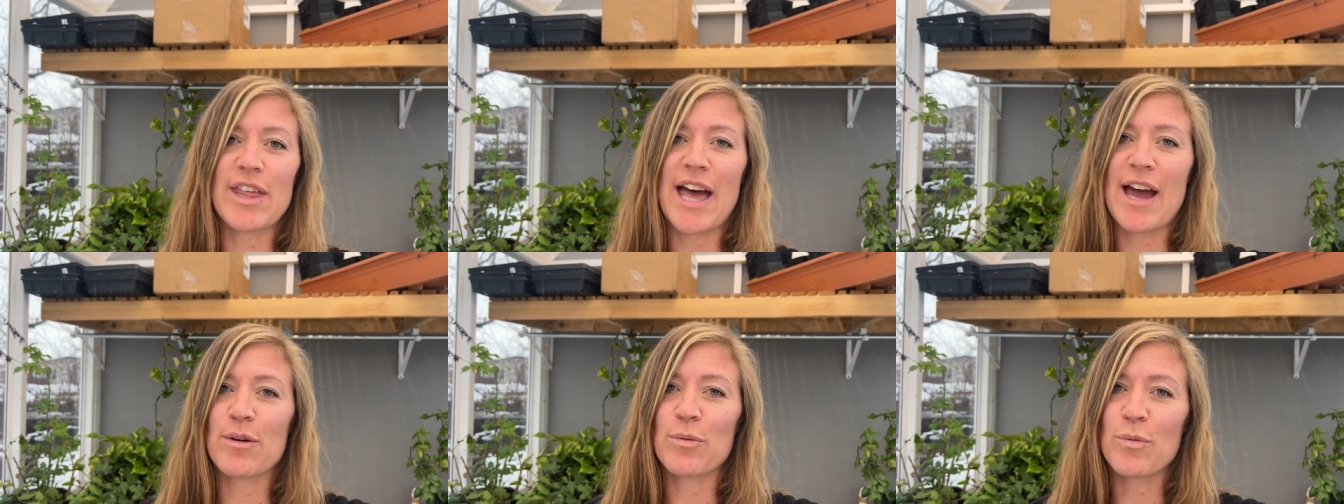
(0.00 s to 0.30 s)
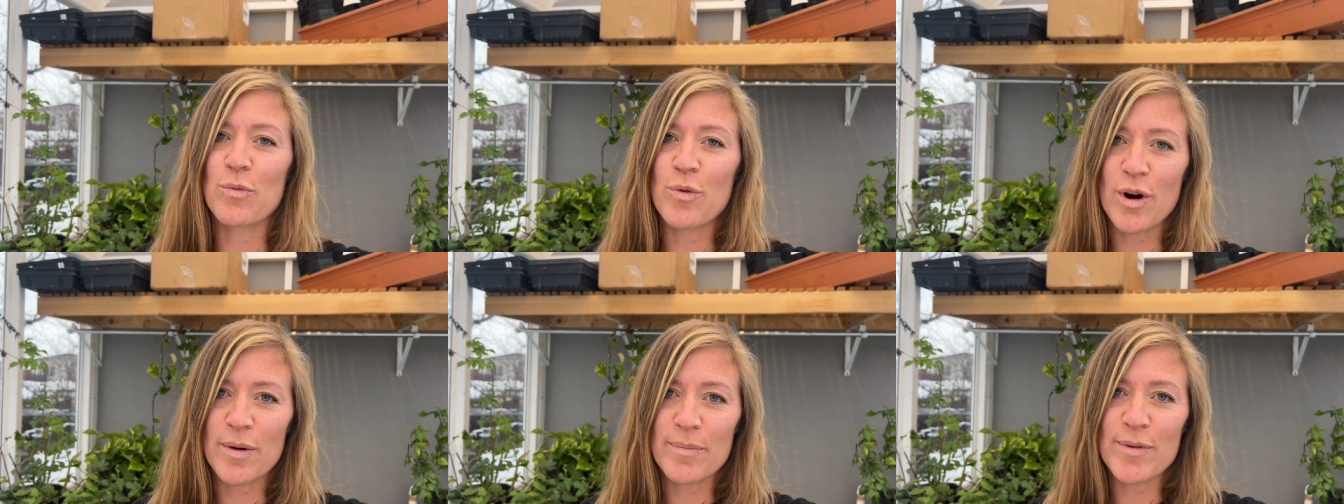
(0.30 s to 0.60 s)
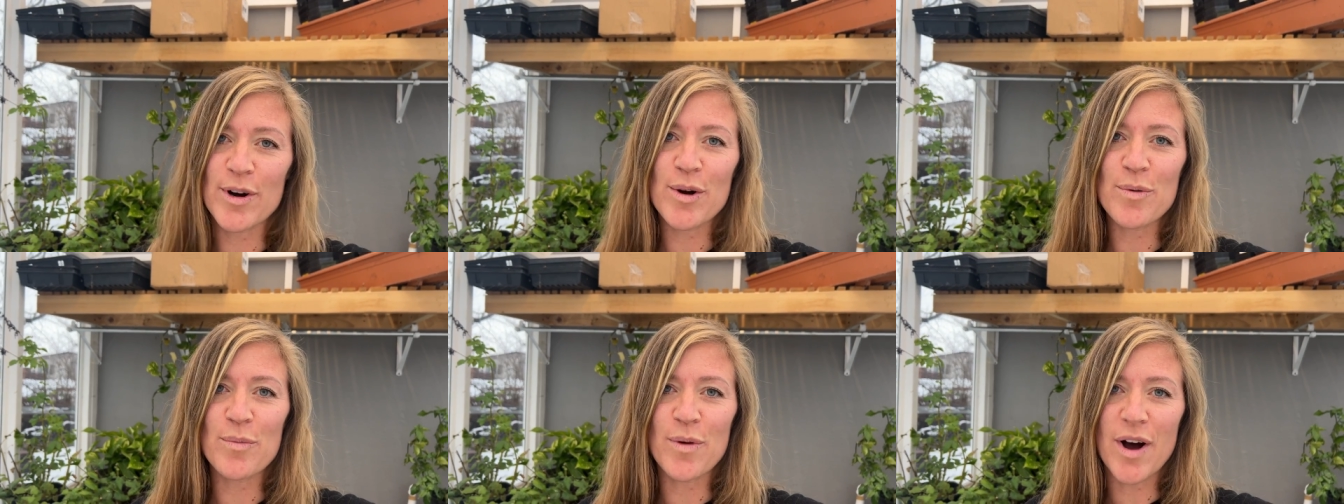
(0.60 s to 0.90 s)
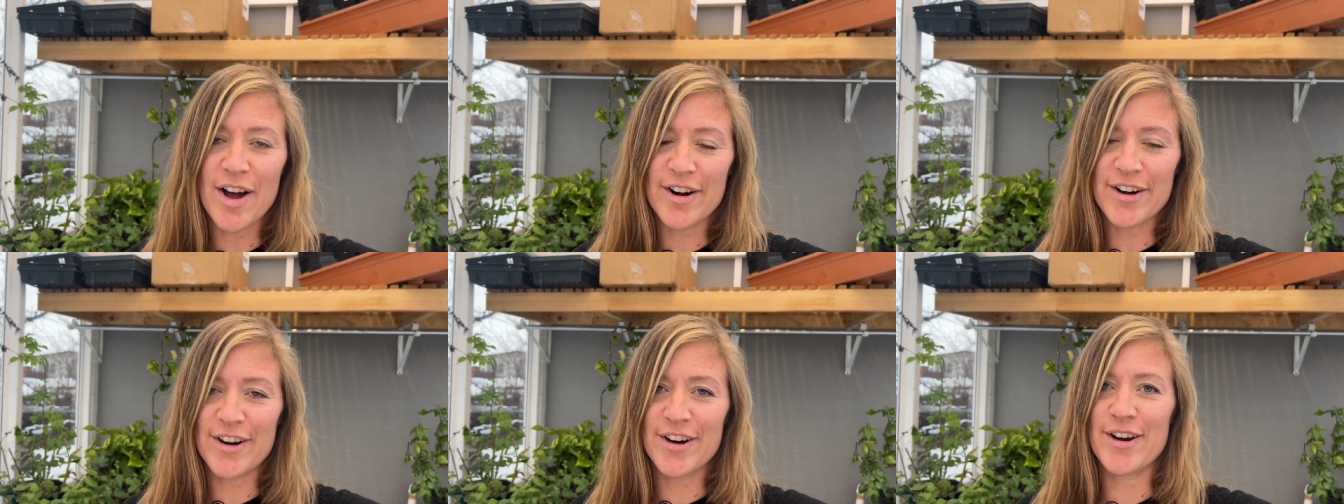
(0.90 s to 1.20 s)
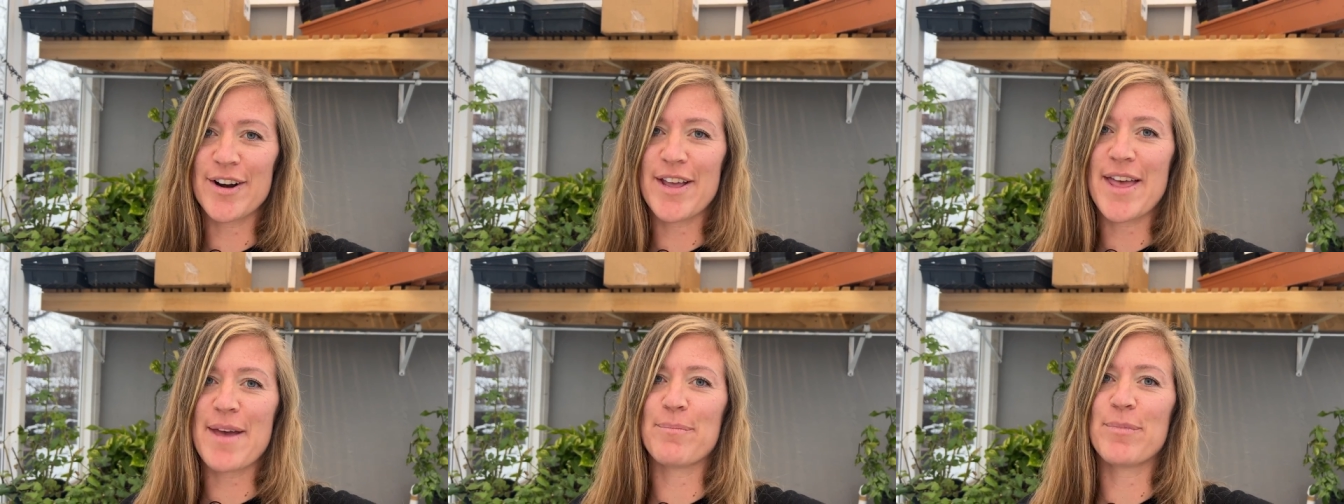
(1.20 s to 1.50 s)
that warmer
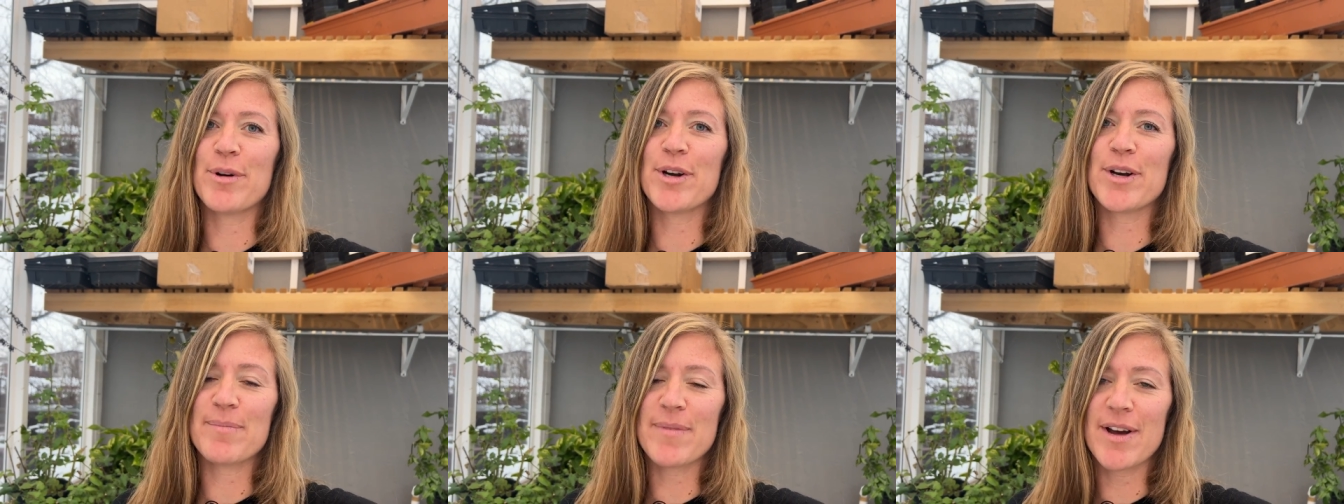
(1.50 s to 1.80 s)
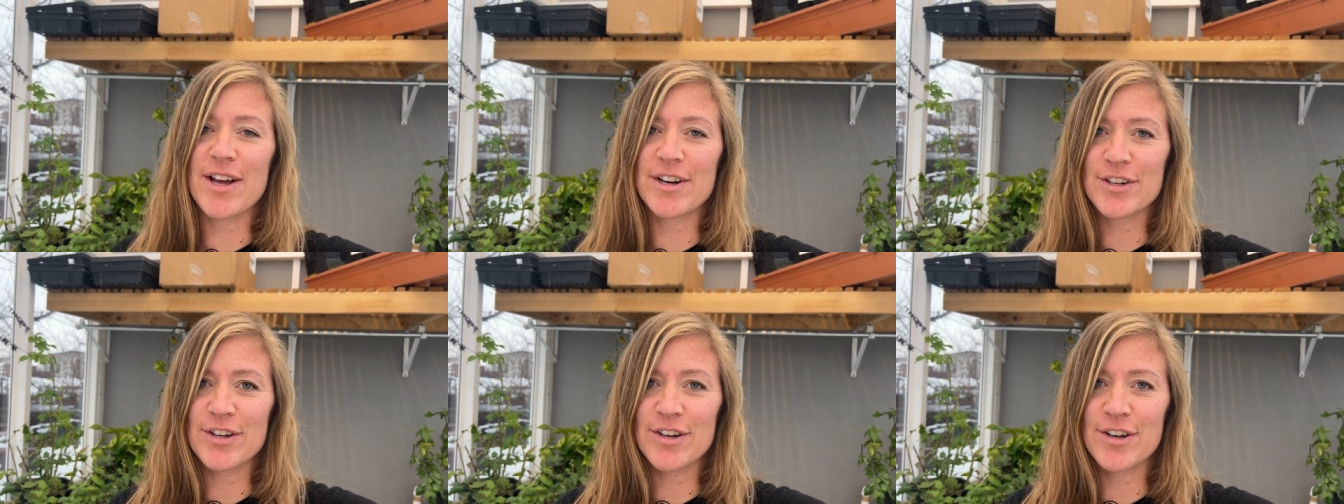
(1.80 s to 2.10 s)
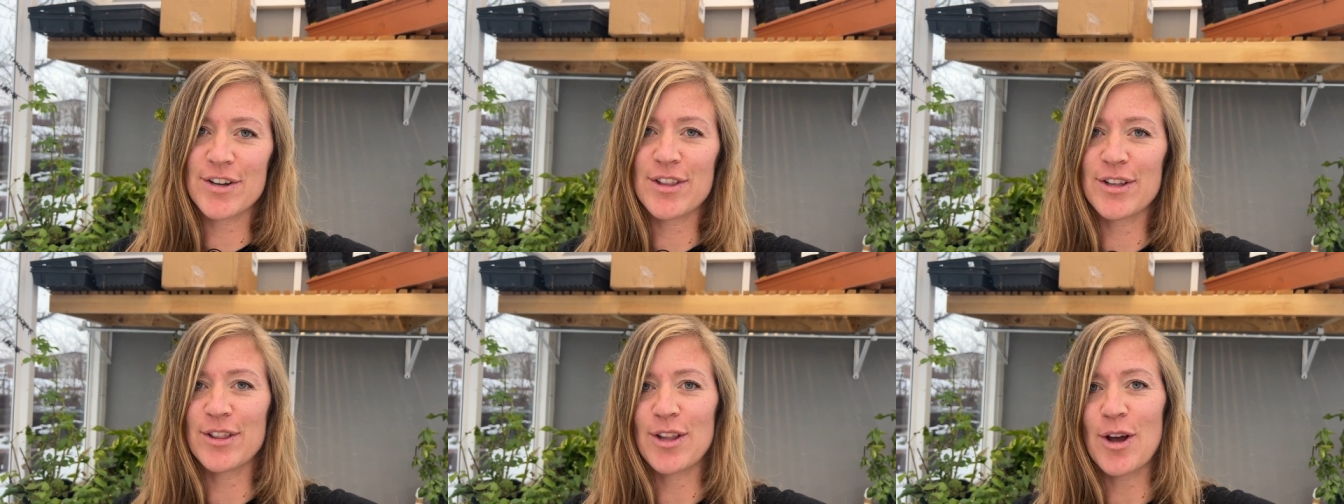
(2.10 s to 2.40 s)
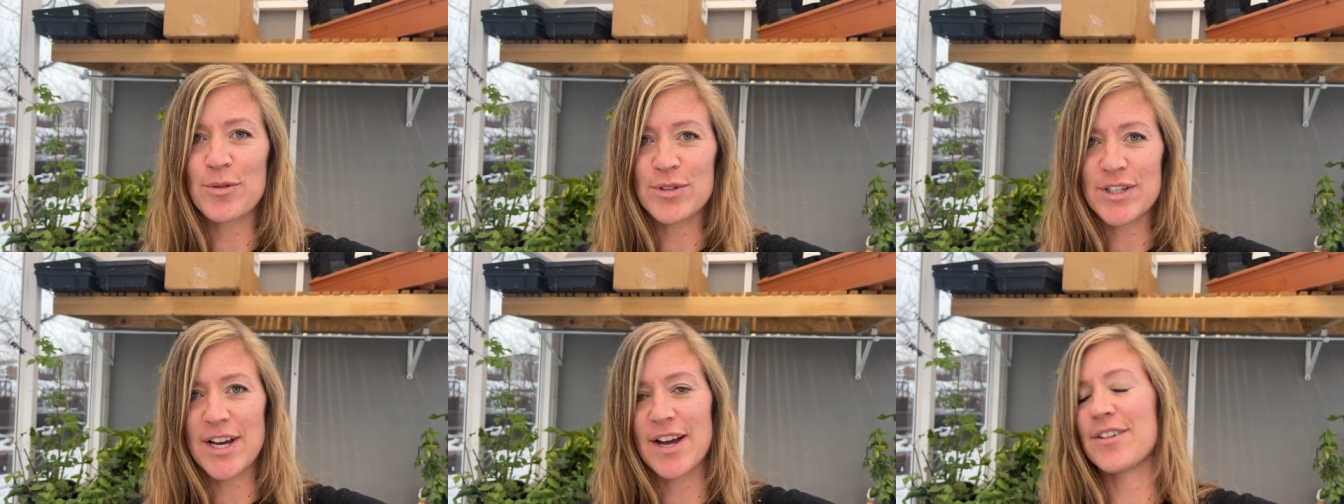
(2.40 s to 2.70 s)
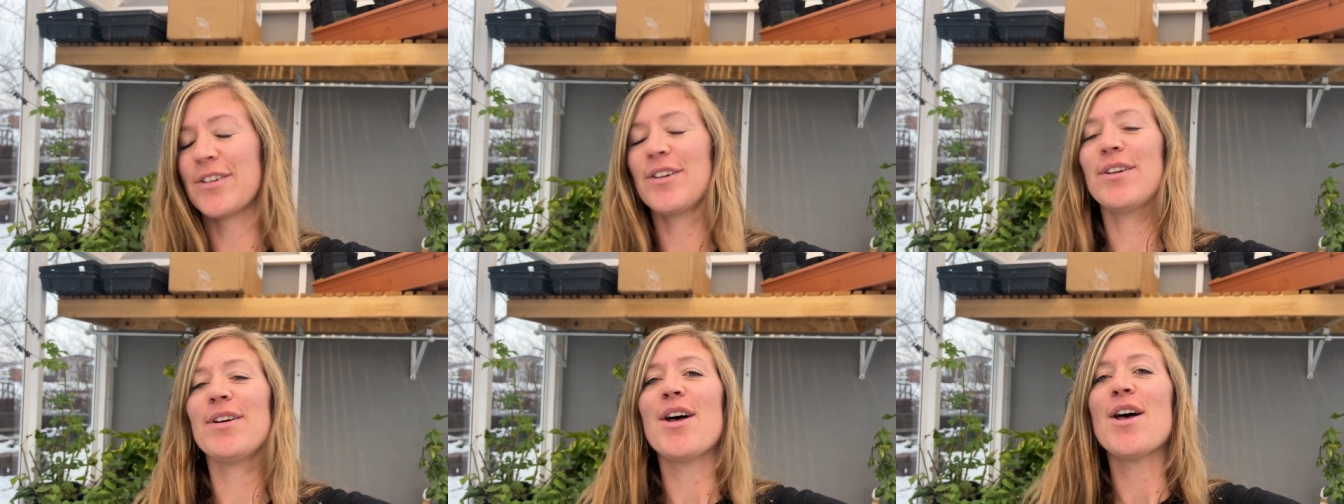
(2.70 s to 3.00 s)
water and put them under the low
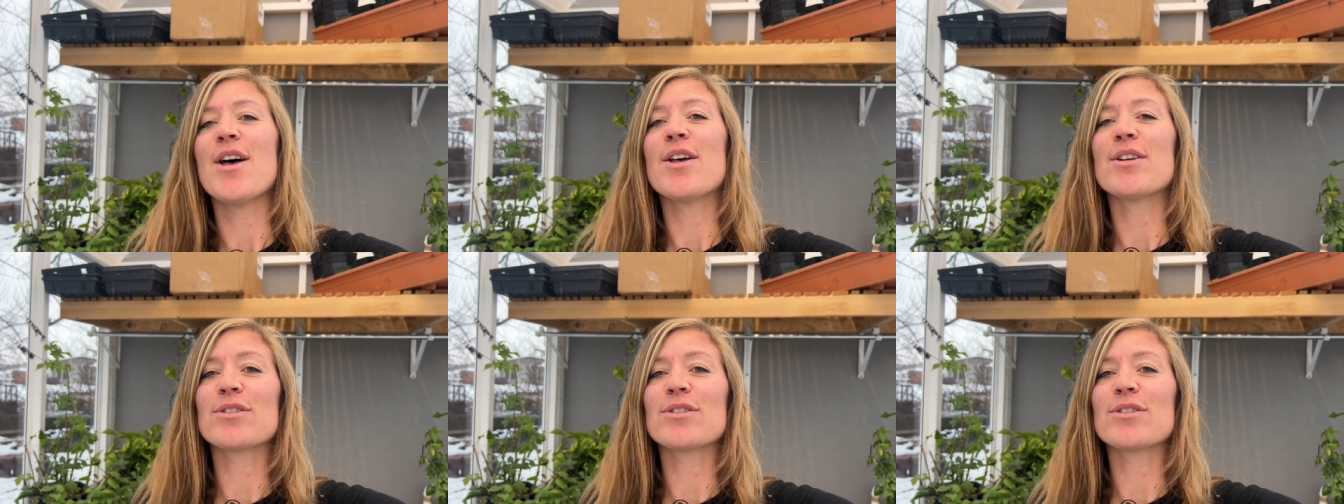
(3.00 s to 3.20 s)
tunnel.